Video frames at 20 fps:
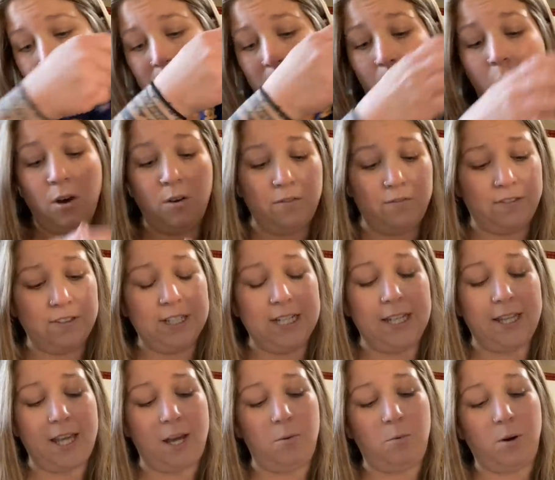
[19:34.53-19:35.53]
So
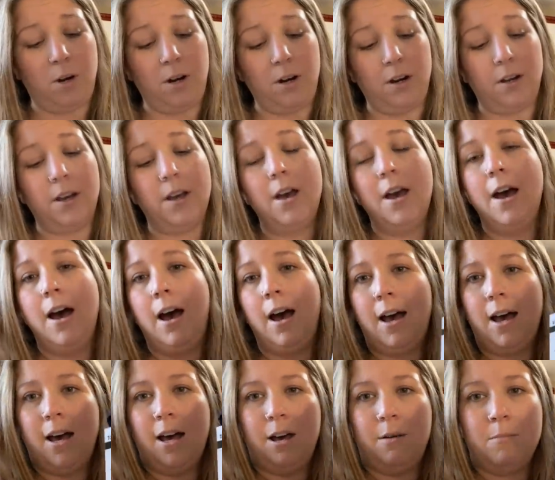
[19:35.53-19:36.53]
hopefully they work.
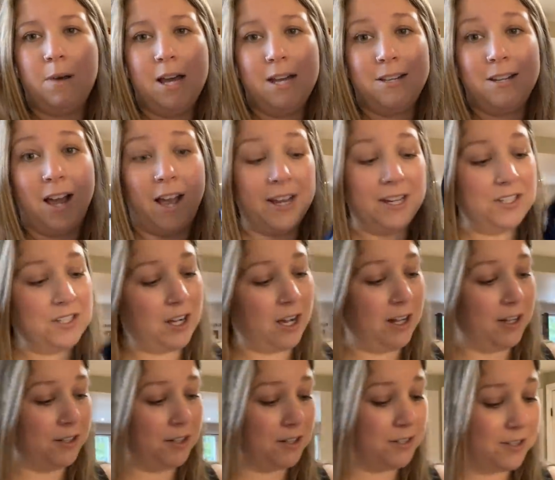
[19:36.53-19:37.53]

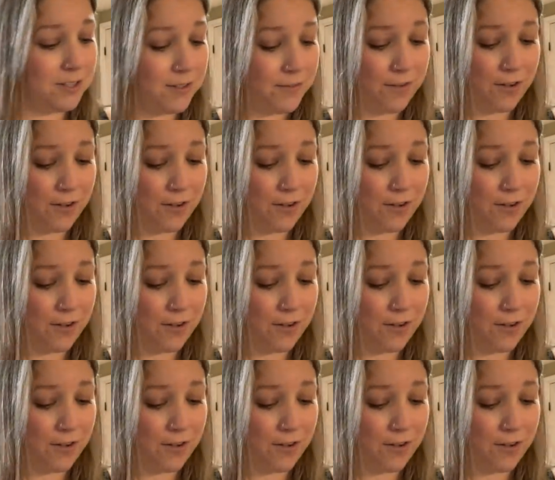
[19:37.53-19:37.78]
$9